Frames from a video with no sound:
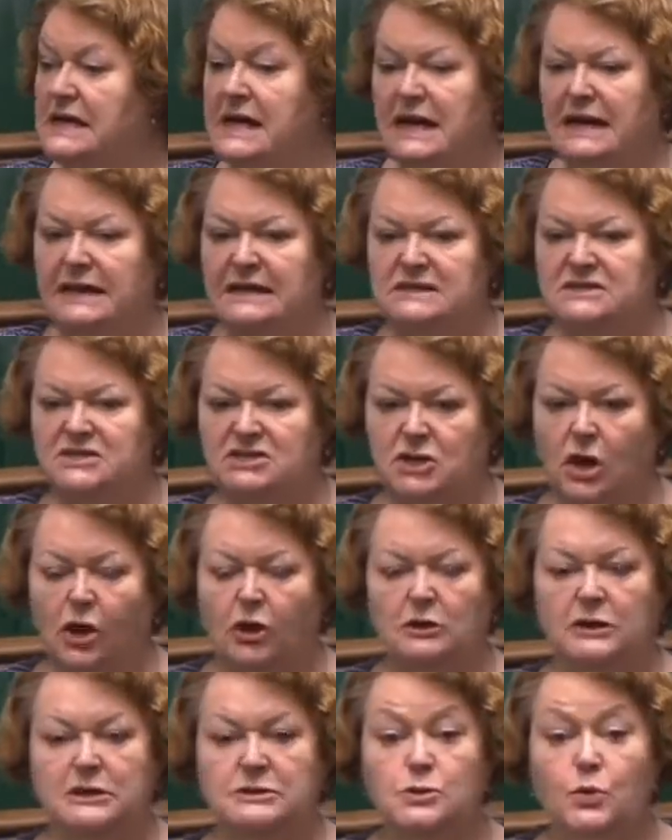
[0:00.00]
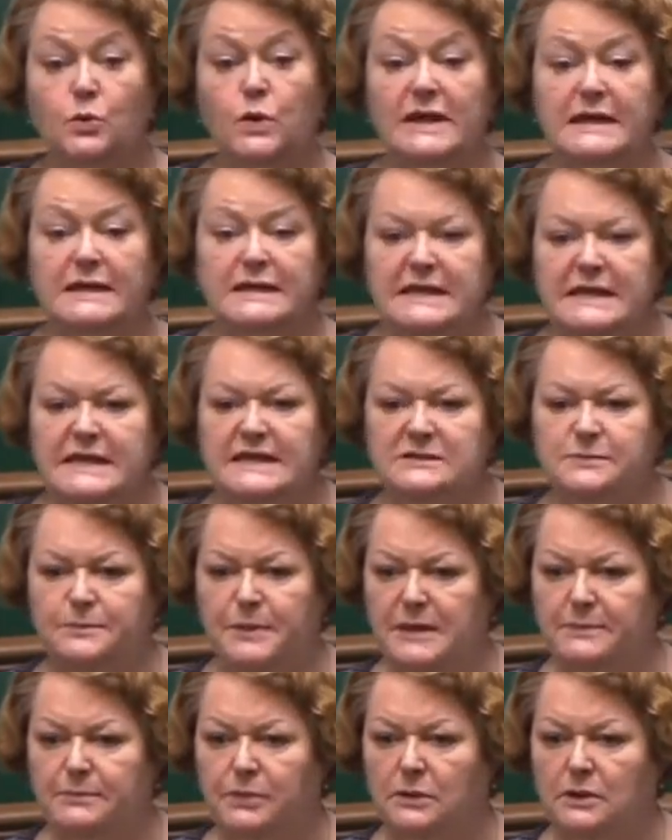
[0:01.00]
And in Scotland, we need
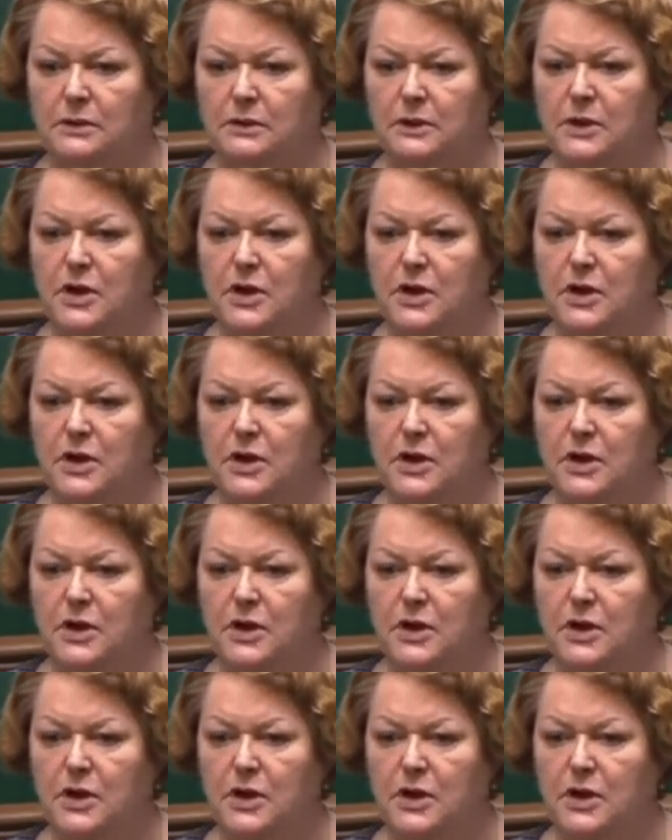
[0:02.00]
people